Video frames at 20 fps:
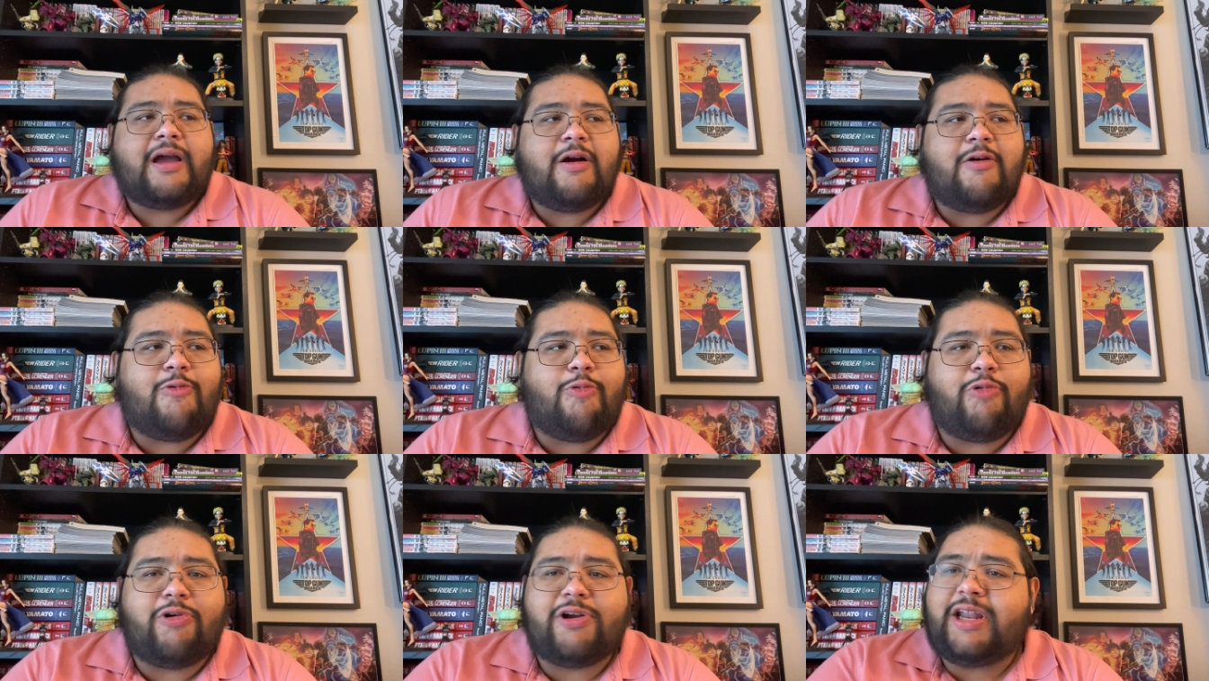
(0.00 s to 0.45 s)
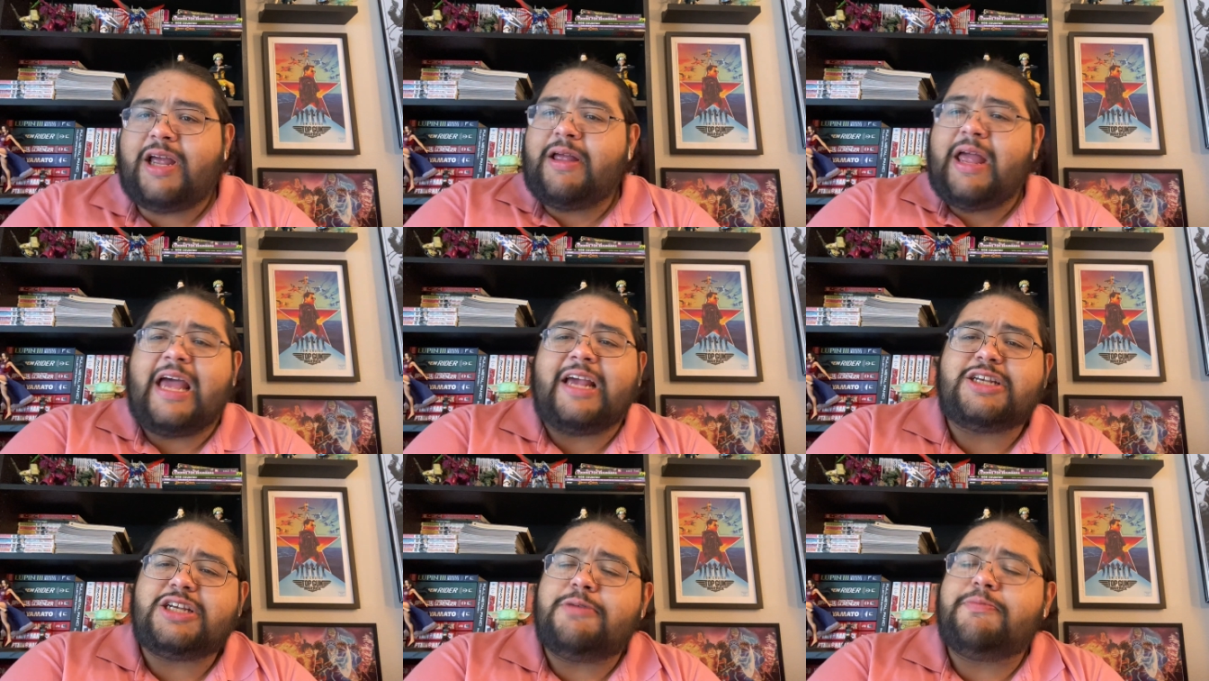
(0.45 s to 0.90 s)
we're not
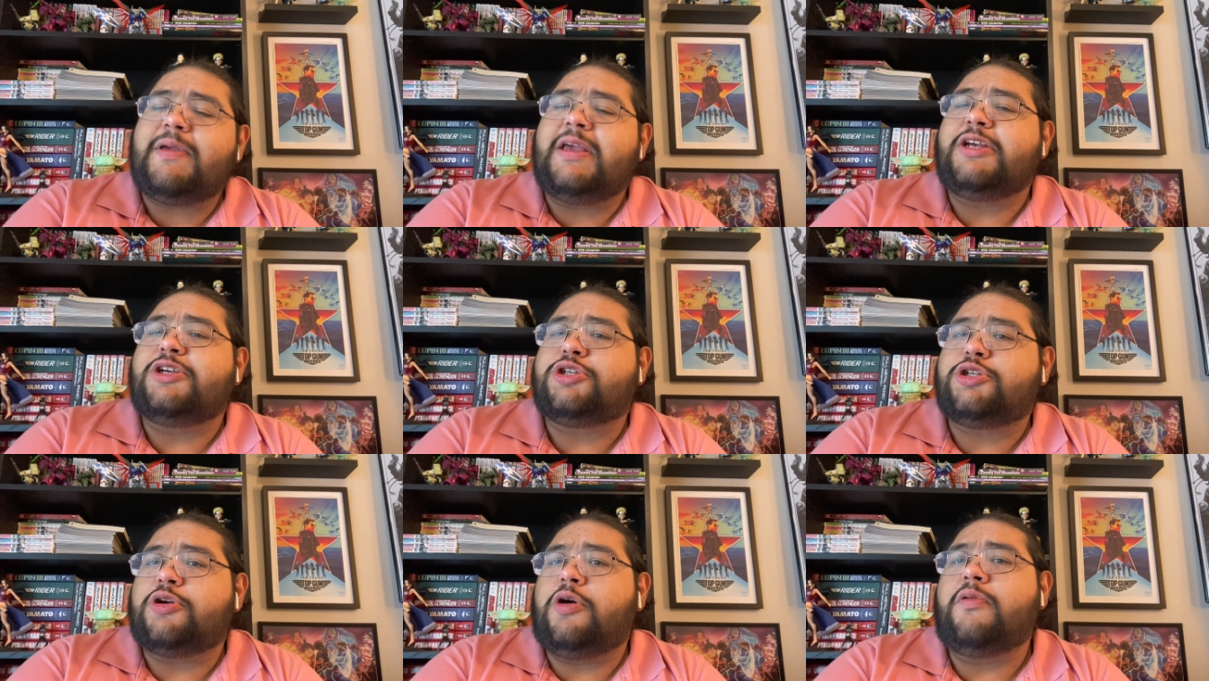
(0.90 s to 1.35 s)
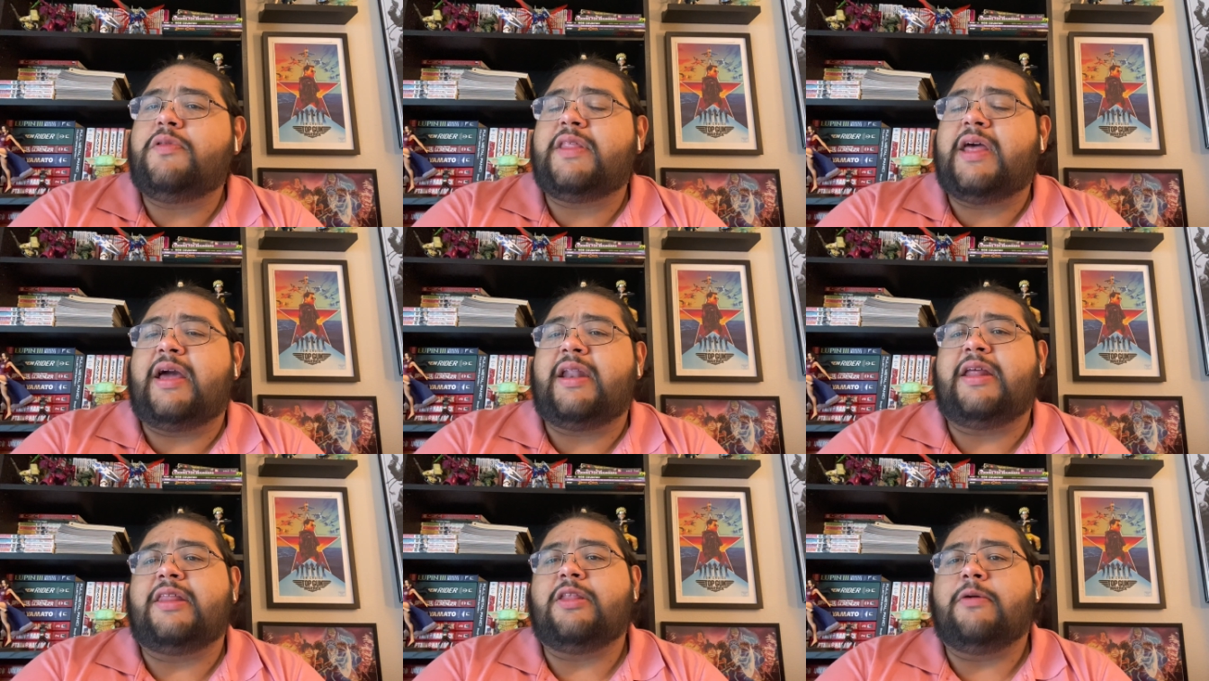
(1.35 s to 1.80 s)
actually being shown
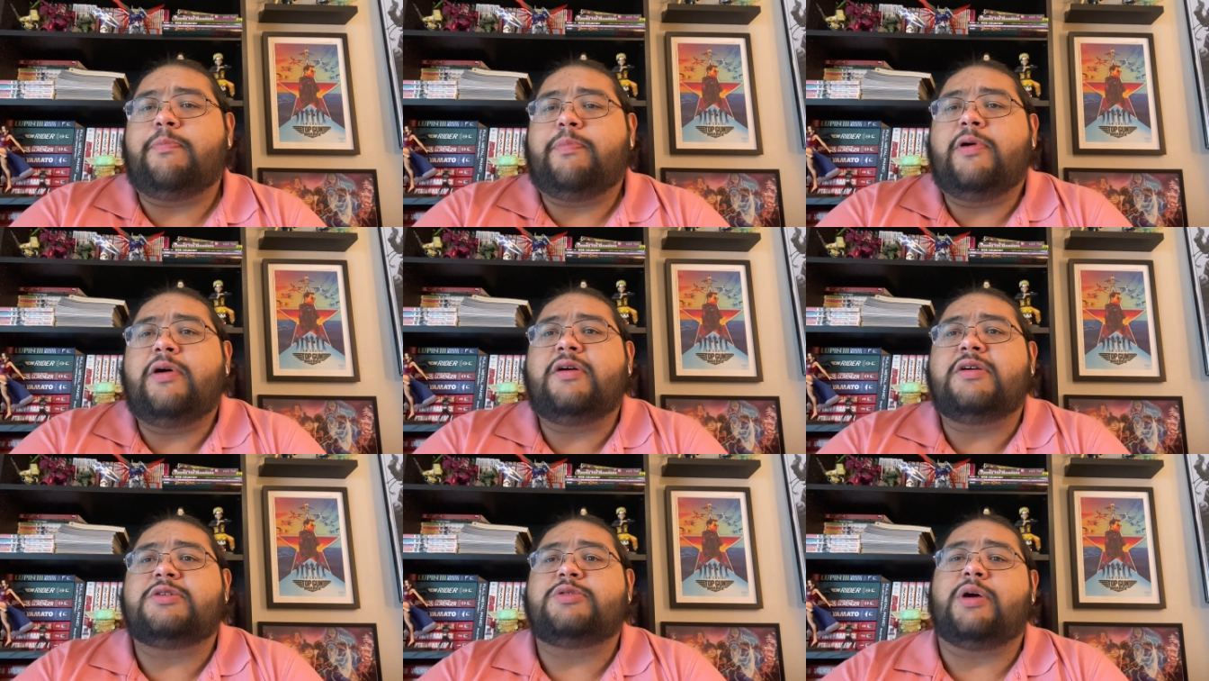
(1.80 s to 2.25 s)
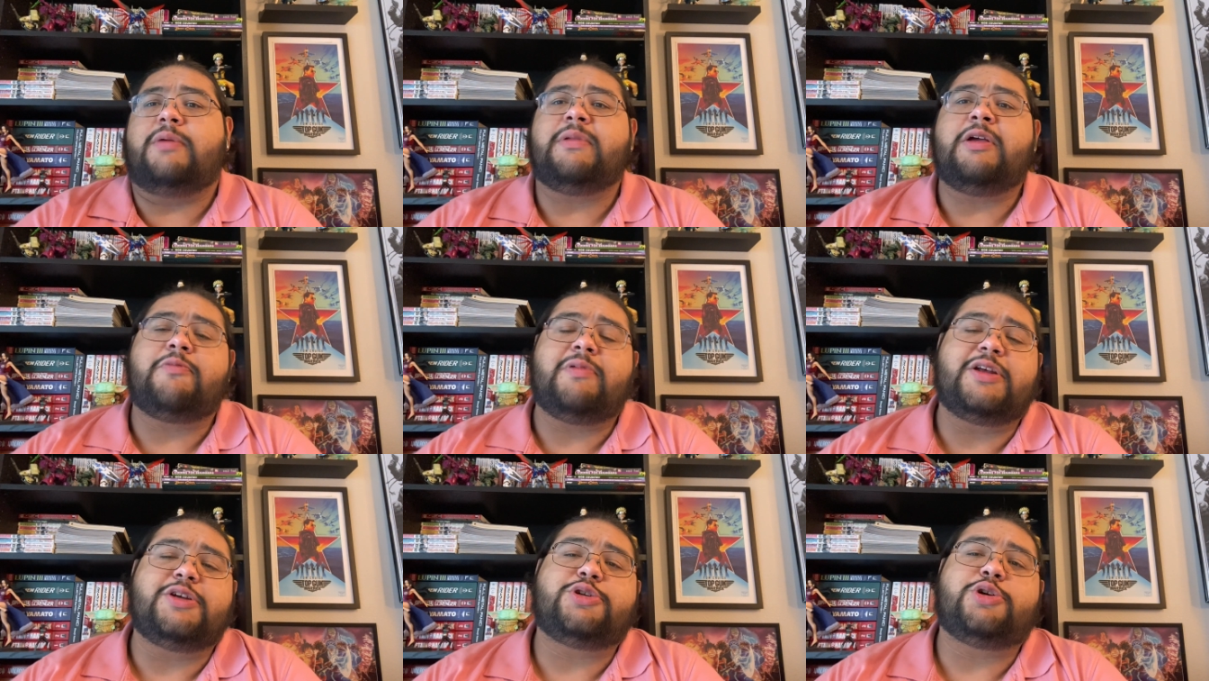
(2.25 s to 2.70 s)
that in the book, so I'm
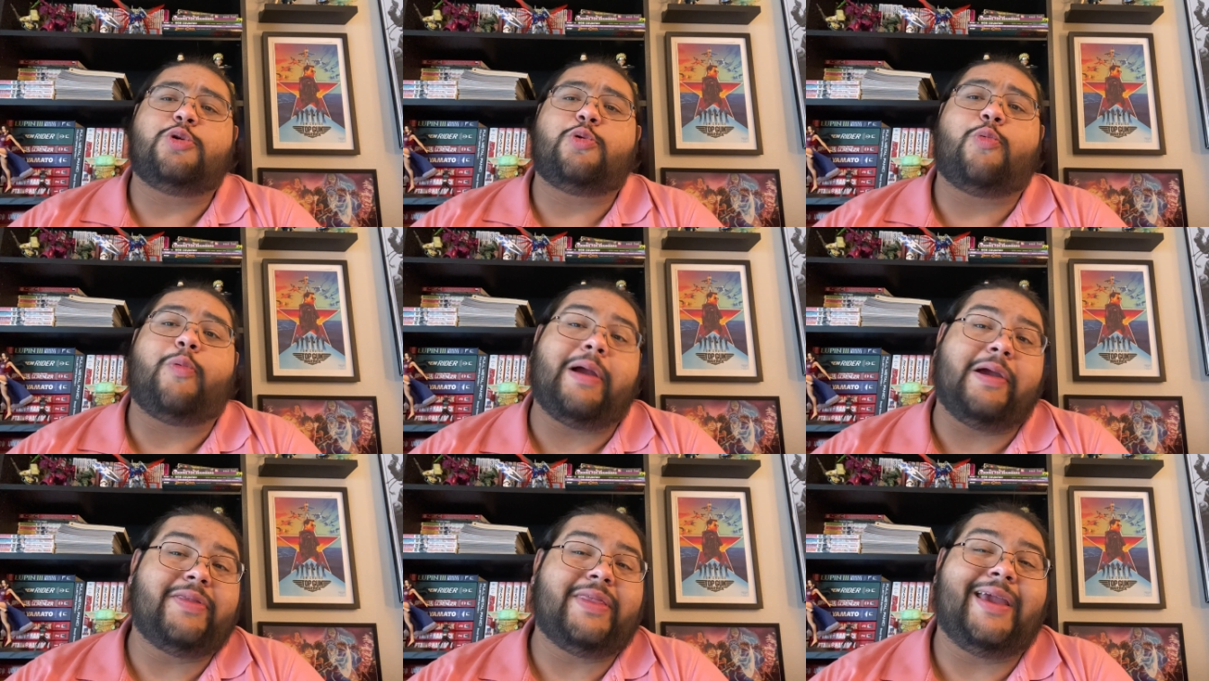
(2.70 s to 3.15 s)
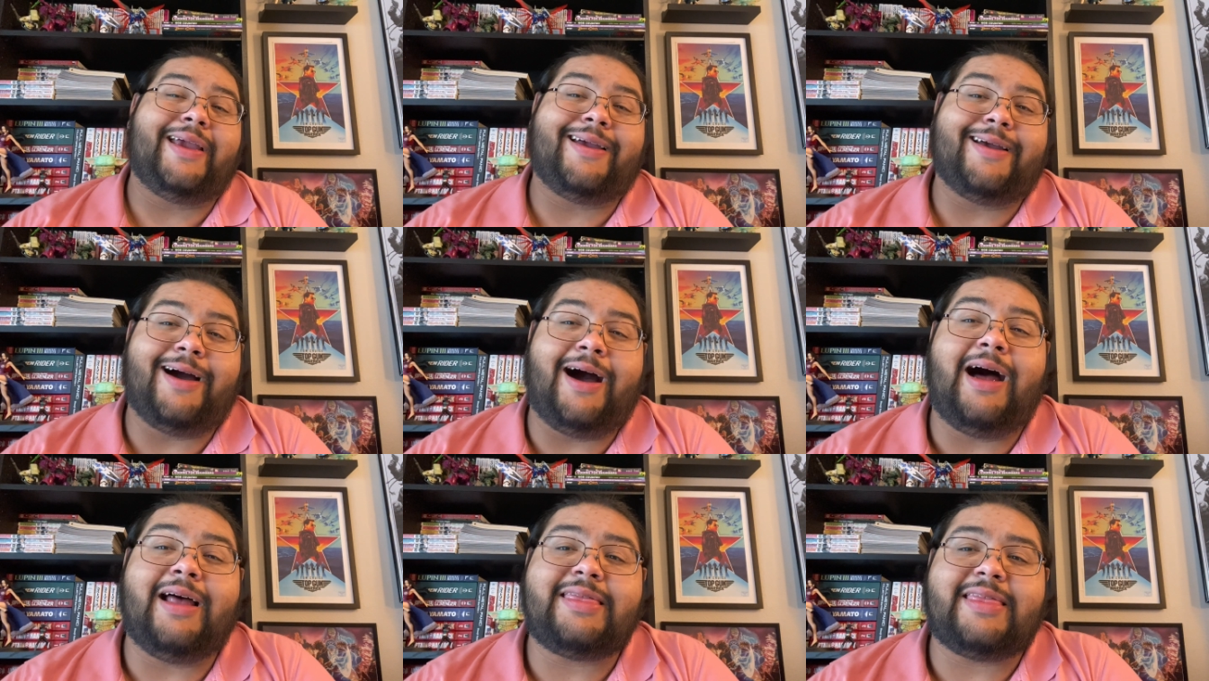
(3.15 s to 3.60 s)
not really sure where they
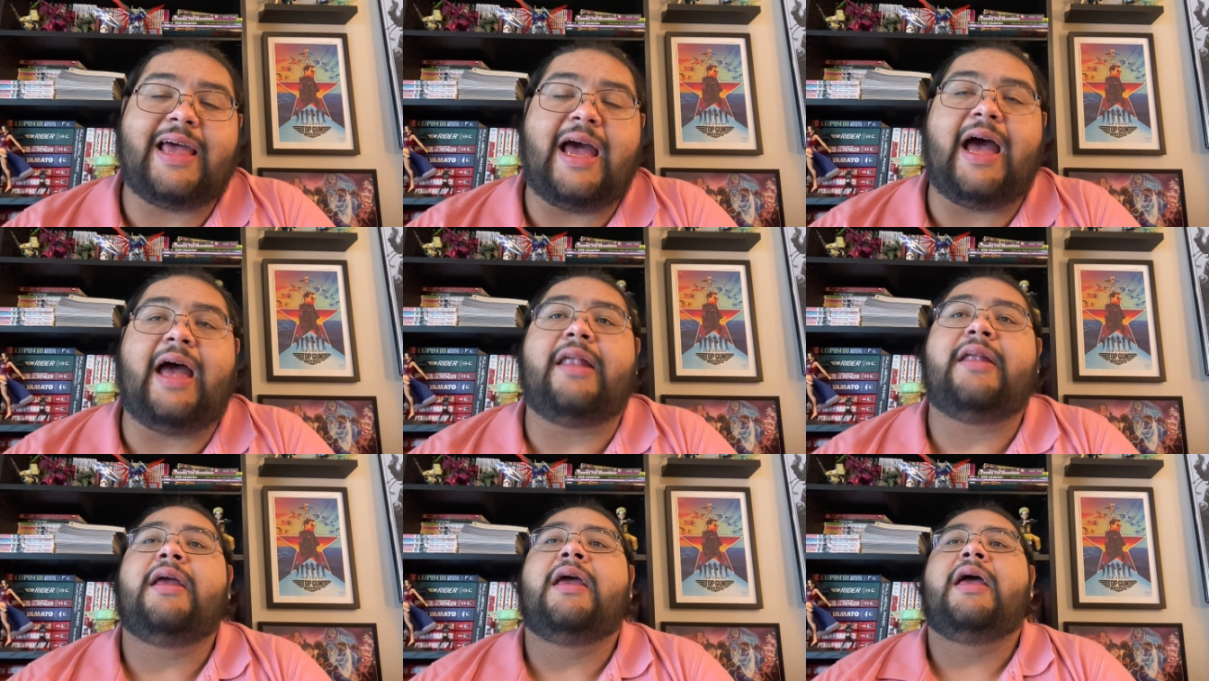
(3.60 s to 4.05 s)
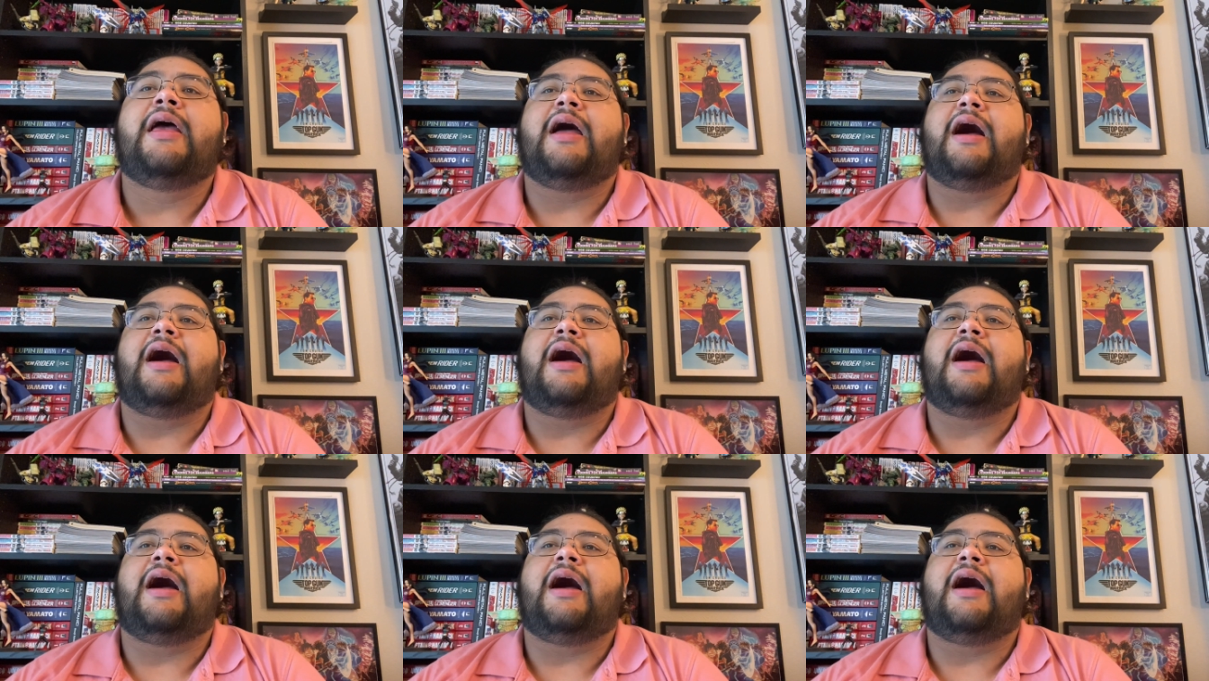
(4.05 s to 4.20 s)
got that.